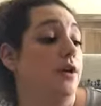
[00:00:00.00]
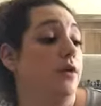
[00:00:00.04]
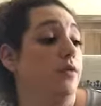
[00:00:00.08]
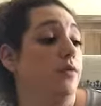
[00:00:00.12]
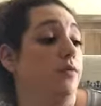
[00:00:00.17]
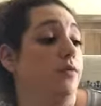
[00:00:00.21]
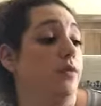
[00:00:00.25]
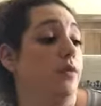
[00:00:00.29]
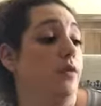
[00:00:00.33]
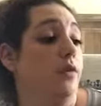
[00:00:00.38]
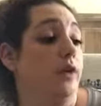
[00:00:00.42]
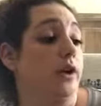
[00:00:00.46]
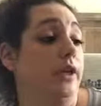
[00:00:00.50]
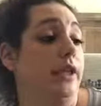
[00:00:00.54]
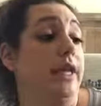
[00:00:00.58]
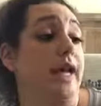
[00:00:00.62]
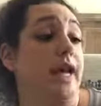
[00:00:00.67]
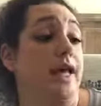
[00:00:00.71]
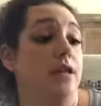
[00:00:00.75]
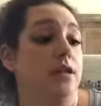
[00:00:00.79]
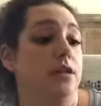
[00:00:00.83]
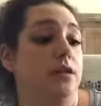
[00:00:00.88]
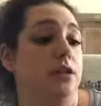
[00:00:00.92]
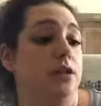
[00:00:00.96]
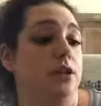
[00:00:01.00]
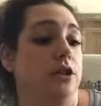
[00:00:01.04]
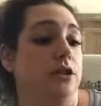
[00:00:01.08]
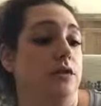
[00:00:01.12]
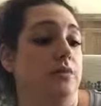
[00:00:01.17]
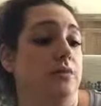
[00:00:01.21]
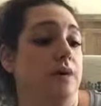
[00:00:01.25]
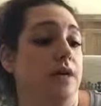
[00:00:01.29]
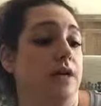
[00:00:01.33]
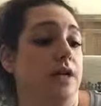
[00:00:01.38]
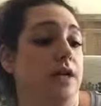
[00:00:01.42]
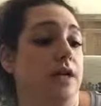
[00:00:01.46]
for yet,
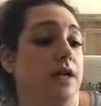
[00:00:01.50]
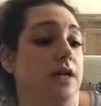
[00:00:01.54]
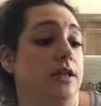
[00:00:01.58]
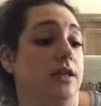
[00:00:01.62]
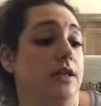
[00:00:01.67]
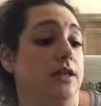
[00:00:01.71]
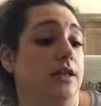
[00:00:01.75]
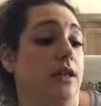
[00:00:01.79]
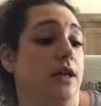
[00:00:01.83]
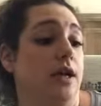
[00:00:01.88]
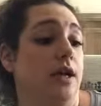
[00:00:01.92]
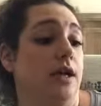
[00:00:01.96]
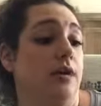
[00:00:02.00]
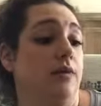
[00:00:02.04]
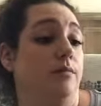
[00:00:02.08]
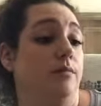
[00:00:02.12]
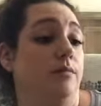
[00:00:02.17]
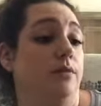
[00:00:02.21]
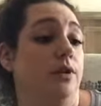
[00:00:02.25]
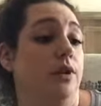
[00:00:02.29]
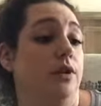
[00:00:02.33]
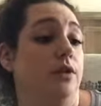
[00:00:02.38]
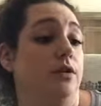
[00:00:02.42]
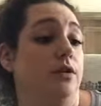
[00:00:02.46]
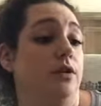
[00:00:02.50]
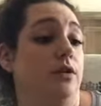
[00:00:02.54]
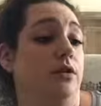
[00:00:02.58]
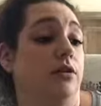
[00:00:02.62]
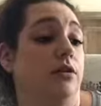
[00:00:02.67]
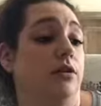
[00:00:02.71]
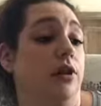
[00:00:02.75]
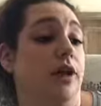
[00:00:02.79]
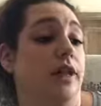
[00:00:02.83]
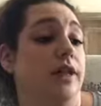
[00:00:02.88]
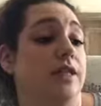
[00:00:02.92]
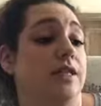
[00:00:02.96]
just because these are
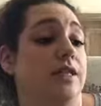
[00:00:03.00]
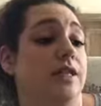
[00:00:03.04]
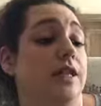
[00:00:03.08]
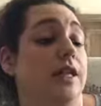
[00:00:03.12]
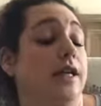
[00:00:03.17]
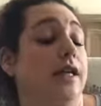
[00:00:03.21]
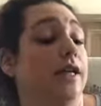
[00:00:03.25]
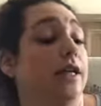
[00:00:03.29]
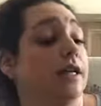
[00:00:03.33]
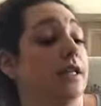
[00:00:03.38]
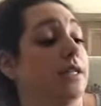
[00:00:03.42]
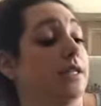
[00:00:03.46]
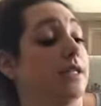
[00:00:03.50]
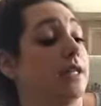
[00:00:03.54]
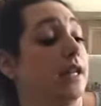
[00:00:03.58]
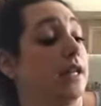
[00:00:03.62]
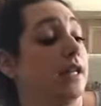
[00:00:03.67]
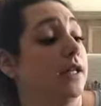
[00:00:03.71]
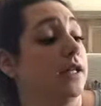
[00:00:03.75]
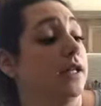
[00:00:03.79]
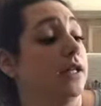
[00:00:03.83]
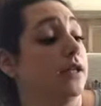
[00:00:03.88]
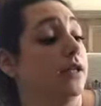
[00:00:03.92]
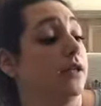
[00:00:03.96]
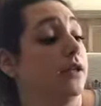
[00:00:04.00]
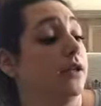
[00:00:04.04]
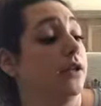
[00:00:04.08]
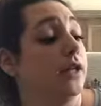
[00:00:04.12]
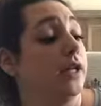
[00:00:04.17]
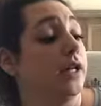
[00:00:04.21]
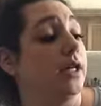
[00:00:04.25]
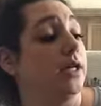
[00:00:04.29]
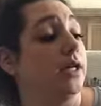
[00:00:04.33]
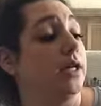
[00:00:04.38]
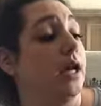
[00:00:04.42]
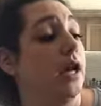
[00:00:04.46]
grades, like it's saying that you
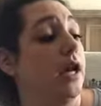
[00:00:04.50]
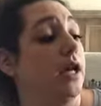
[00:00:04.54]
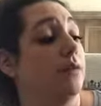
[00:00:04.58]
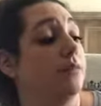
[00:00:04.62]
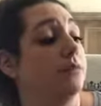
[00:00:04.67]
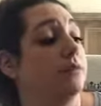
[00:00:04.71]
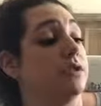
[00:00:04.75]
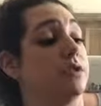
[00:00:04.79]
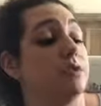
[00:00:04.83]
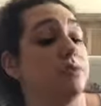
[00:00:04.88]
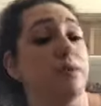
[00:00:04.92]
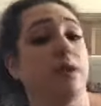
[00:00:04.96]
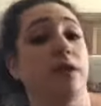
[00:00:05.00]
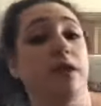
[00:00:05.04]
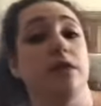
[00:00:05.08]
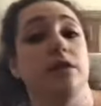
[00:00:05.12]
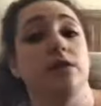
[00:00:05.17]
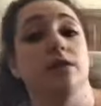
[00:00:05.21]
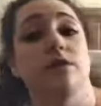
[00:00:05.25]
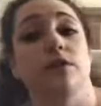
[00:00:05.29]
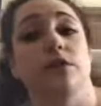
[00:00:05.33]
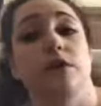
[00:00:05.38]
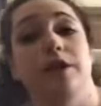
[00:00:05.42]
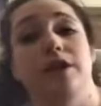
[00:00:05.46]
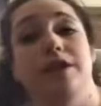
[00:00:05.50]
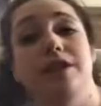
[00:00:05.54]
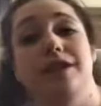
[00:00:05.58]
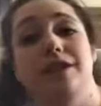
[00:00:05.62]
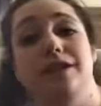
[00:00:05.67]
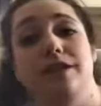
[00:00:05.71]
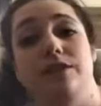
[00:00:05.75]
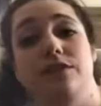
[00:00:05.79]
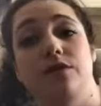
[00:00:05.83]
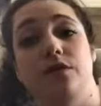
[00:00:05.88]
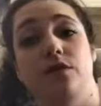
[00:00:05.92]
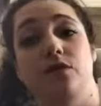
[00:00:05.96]
need supplies for grades
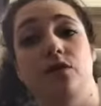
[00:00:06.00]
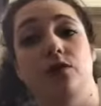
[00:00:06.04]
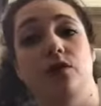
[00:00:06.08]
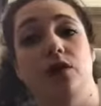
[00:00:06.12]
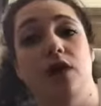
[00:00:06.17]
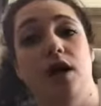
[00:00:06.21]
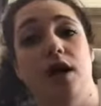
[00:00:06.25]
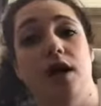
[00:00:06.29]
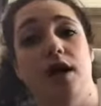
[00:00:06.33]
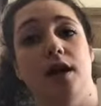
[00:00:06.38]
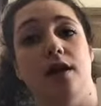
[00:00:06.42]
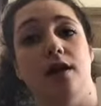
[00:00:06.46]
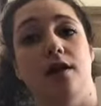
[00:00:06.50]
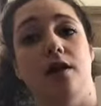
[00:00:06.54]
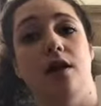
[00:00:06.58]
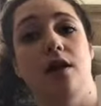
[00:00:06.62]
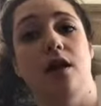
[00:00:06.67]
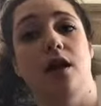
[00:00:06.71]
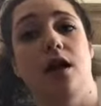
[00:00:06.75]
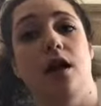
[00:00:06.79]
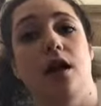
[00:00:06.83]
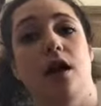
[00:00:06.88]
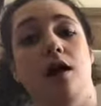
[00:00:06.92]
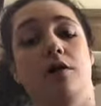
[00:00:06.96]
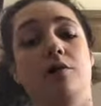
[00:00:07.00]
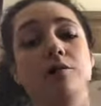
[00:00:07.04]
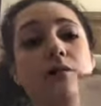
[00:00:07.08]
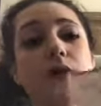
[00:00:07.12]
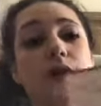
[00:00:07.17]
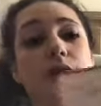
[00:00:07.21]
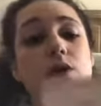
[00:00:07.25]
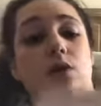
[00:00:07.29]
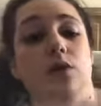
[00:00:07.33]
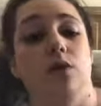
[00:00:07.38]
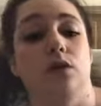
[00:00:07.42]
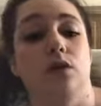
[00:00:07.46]
7 through 9.
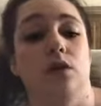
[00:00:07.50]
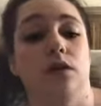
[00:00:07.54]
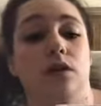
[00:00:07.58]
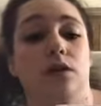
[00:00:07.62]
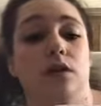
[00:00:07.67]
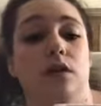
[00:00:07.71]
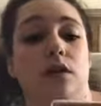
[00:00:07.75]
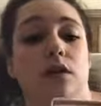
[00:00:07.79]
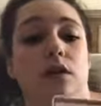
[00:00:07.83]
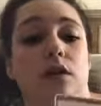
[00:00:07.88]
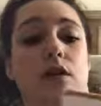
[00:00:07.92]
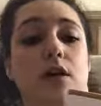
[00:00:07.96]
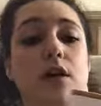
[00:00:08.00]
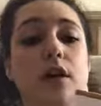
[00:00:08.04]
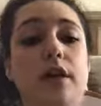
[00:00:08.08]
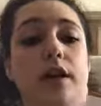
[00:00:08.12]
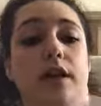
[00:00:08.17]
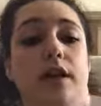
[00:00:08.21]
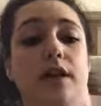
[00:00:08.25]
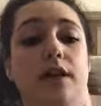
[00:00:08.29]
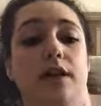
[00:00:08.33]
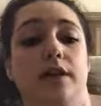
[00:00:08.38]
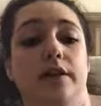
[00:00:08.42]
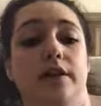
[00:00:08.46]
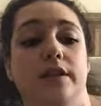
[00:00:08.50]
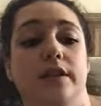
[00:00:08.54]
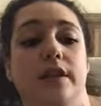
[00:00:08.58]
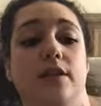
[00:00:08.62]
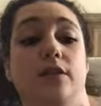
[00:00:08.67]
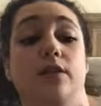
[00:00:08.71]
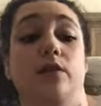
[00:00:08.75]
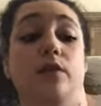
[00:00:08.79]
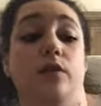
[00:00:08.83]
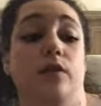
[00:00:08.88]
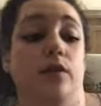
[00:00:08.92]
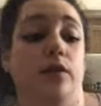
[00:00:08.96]
My oldest daughter is
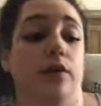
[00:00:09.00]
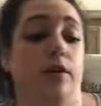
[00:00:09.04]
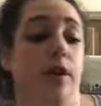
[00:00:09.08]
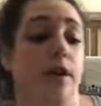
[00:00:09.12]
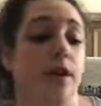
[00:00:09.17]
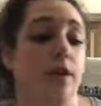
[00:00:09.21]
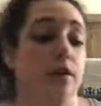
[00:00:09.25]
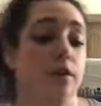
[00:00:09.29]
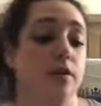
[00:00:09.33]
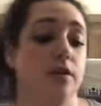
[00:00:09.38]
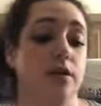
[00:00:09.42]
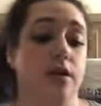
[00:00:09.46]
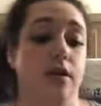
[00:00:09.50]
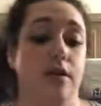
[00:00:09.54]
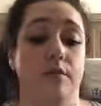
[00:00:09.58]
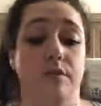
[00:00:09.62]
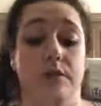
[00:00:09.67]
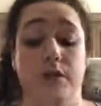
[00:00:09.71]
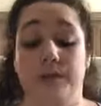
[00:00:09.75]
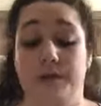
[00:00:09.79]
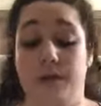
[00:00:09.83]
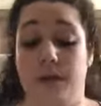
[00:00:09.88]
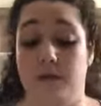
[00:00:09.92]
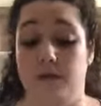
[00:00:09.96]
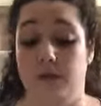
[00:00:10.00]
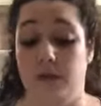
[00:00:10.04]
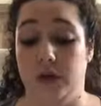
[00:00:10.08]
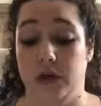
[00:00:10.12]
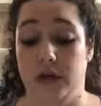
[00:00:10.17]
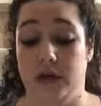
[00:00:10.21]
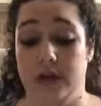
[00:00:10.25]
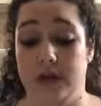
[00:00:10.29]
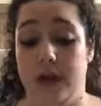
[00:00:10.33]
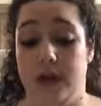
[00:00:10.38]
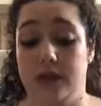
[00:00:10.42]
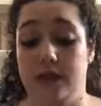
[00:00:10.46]
in 4th grade, so maybe I won't
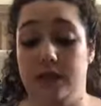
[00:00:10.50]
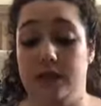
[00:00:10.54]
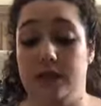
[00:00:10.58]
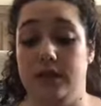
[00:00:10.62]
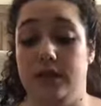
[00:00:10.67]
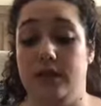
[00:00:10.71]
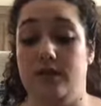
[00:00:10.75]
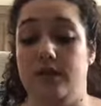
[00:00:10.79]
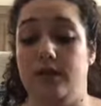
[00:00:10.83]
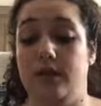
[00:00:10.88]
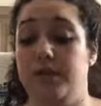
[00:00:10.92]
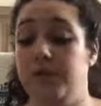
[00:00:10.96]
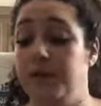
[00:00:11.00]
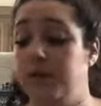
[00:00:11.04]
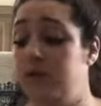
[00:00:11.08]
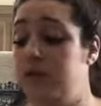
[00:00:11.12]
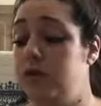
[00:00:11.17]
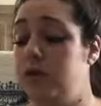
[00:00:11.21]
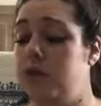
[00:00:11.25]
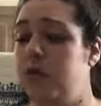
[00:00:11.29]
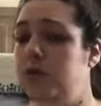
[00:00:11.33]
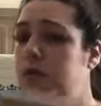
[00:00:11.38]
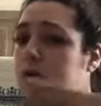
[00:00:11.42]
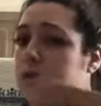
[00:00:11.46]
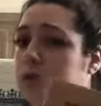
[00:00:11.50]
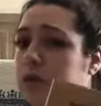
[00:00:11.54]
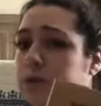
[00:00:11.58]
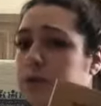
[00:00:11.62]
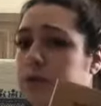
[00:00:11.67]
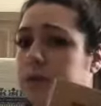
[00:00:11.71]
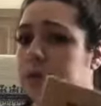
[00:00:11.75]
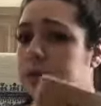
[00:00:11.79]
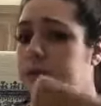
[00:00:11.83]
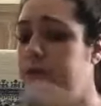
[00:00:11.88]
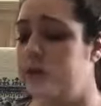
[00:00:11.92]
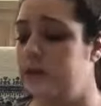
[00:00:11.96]
need that. So I'm going to have to do a little
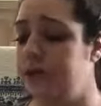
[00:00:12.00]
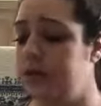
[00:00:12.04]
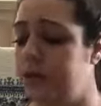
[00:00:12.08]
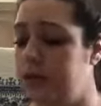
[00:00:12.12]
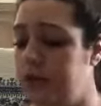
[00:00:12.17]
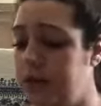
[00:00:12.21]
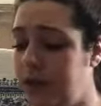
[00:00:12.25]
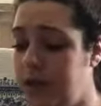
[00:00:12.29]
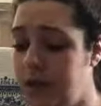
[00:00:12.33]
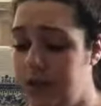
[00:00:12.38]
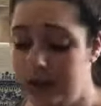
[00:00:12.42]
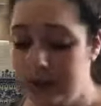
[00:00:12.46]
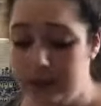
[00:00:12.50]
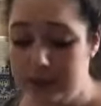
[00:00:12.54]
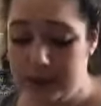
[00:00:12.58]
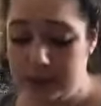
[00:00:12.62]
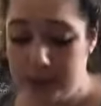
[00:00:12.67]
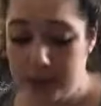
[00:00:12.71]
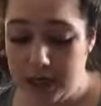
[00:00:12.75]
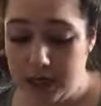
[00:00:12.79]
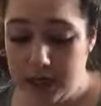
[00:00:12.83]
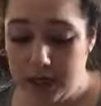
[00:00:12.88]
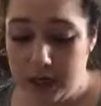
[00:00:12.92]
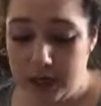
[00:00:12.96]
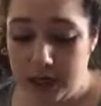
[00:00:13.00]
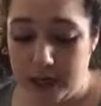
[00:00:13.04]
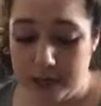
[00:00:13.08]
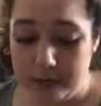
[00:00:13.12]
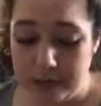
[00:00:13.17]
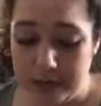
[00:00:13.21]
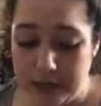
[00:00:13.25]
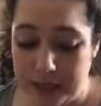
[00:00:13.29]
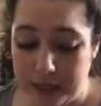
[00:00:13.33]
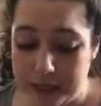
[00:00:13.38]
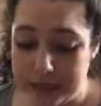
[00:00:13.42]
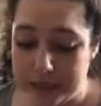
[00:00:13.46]
bit of research on this.
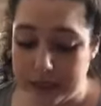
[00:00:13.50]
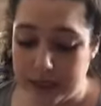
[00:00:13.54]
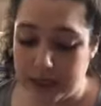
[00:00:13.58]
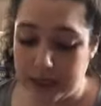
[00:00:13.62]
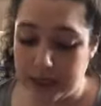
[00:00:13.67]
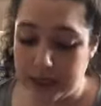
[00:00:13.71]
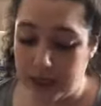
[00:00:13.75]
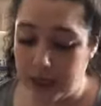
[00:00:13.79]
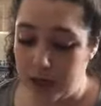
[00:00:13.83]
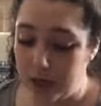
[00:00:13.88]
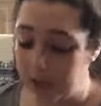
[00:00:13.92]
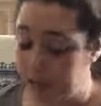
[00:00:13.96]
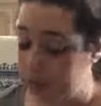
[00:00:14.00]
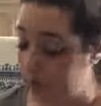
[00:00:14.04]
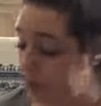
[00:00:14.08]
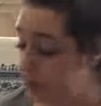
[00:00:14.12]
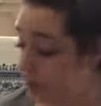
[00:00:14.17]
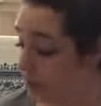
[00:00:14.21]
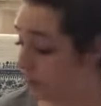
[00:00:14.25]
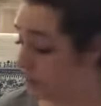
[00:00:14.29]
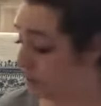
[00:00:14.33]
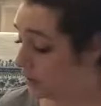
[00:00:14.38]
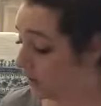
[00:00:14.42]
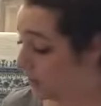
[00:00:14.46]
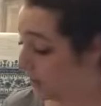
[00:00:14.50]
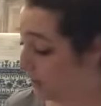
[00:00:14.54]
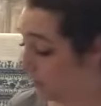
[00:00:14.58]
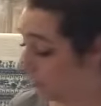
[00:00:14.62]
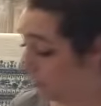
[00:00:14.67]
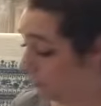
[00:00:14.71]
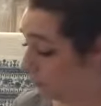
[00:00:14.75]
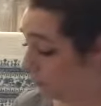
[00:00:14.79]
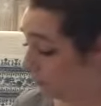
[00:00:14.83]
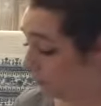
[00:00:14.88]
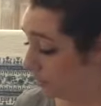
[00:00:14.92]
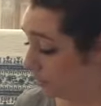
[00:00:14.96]
The next thing I got was the
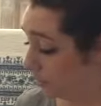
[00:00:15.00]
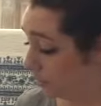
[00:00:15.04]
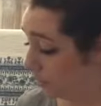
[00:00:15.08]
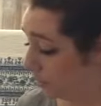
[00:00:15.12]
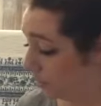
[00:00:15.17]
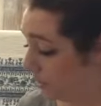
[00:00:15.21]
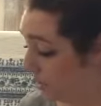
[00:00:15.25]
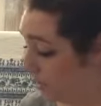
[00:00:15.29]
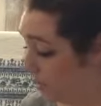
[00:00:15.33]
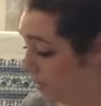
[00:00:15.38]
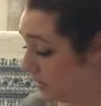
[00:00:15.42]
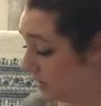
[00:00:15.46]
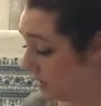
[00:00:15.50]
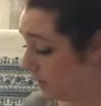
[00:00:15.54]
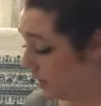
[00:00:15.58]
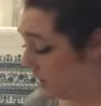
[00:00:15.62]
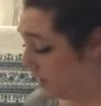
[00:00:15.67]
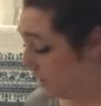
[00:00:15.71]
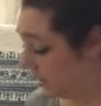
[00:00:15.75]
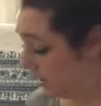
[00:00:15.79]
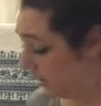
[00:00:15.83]
enrichments.